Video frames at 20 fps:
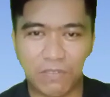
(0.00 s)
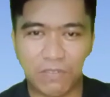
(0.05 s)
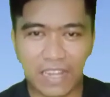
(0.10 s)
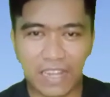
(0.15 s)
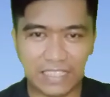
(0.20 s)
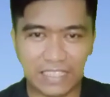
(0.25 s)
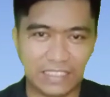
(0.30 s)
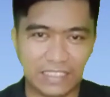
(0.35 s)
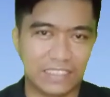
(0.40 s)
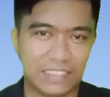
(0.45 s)

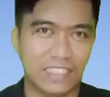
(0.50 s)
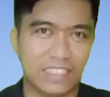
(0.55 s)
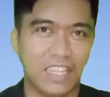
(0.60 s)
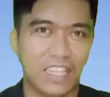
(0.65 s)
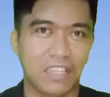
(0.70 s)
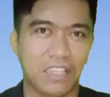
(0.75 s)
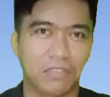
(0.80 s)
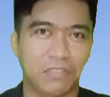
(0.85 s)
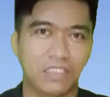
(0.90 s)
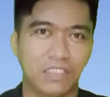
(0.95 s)
rice
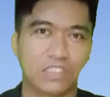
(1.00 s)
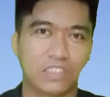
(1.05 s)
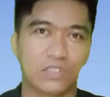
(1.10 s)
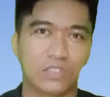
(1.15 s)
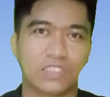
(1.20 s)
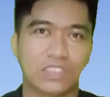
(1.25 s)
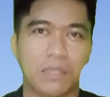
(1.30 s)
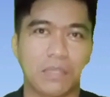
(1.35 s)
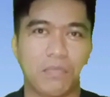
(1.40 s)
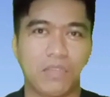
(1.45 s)
itself
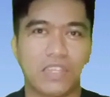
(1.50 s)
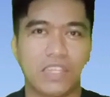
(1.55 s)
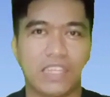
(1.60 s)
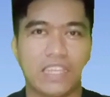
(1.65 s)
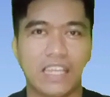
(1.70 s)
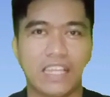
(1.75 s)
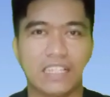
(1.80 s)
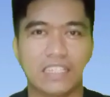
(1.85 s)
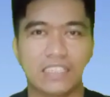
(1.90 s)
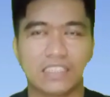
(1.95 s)
into
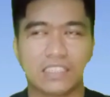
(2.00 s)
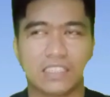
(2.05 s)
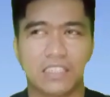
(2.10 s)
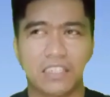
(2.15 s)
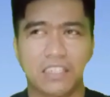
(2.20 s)
something else,